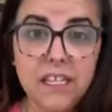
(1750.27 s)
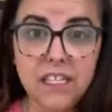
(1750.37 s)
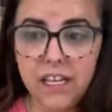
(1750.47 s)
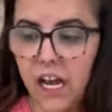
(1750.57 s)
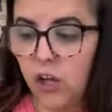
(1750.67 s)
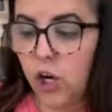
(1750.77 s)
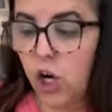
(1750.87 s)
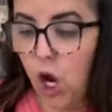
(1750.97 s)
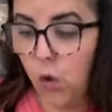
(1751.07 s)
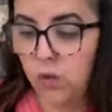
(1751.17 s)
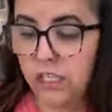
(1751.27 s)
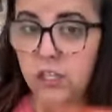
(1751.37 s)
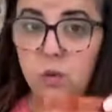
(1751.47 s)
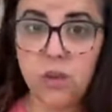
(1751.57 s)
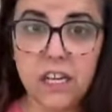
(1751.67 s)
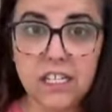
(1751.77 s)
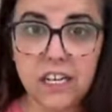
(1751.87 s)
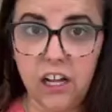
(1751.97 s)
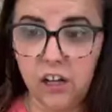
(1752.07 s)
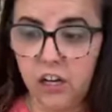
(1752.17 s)
This is the color Cozy. So this
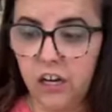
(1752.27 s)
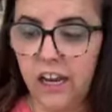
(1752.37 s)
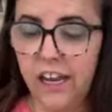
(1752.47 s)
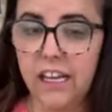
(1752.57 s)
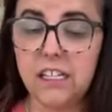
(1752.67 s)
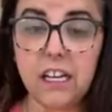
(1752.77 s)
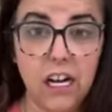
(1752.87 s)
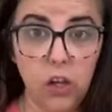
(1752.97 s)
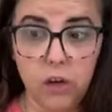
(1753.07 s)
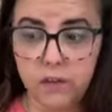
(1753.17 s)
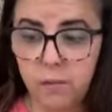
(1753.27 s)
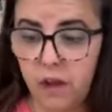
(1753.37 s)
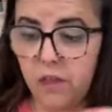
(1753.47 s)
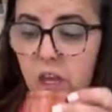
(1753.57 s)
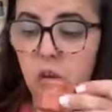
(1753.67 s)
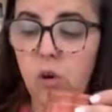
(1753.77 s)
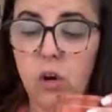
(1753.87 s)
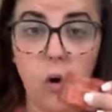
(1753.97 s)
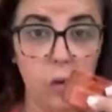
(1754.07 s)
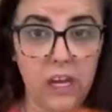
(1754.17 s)
color is the color of the month, and you
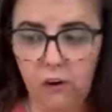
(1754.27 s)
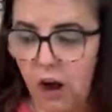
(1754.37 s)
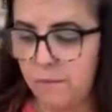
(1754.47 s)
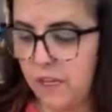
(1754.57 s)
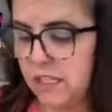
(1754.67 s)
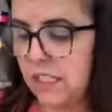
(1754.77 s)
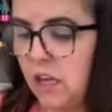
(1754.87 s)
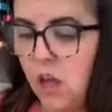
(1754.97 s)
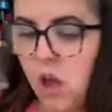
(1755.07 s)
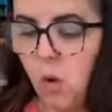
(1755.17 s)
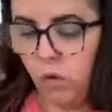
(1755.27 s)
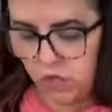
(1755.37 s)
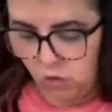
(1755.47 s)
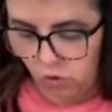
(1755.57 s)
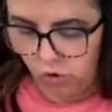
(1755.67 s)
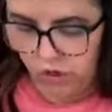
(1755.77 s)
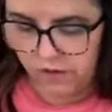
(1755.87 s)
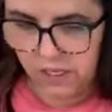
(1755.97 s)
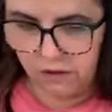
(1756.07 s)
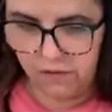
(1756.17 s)
can only grab this with an order
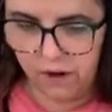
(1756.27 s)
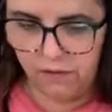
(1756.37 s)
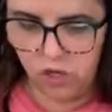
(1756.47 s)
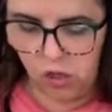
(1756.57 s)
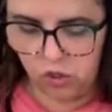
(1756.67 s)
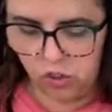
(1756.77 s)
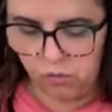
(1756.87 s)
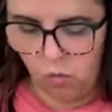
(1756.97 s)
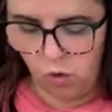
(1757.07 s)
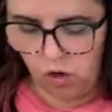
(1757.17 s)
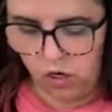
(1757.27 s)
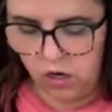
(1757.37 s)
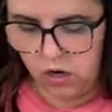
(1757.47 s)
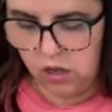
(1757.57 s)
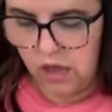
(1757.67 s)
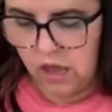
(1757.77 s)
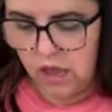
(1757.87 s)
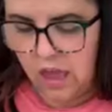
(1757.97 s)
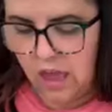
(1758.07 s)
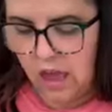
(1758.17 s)
of $75 or more.
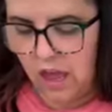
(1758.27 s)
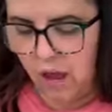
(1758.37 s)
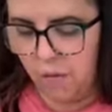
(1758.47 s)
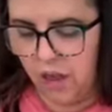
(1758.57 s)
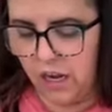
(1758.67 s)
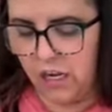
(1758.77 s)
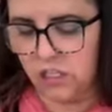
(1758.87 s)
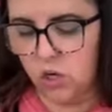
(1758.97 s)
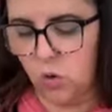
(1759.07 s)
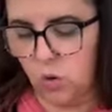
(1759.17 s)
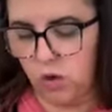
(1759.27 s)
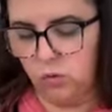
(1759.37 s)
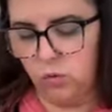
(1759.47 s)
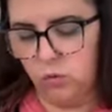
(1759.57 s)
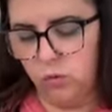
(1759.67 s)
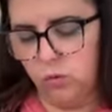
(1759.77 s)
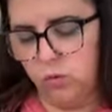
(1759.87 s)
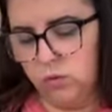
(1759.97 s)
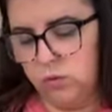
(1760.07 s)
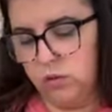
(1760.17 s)
And it is a
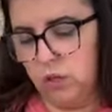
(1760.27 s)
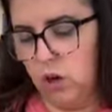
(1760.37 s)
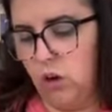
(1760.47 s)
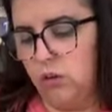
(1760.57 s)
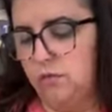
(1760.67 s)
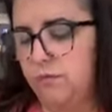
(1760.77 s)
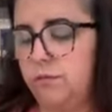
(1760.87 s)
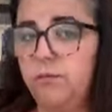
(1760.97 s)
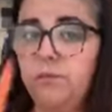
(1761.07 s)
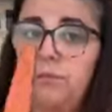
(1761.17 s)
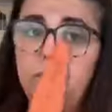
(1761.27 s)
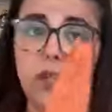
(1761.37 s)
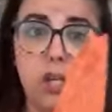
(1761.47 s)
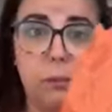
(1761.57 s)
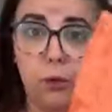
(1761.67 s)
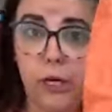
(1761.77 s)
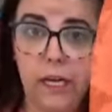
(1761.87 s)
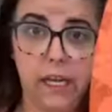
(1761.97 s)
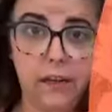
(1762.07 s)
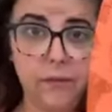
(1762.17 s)
ooh, y'all, she
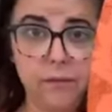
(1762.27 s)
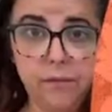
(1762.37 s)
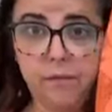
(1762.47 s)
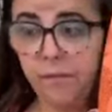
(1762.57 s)
pretty.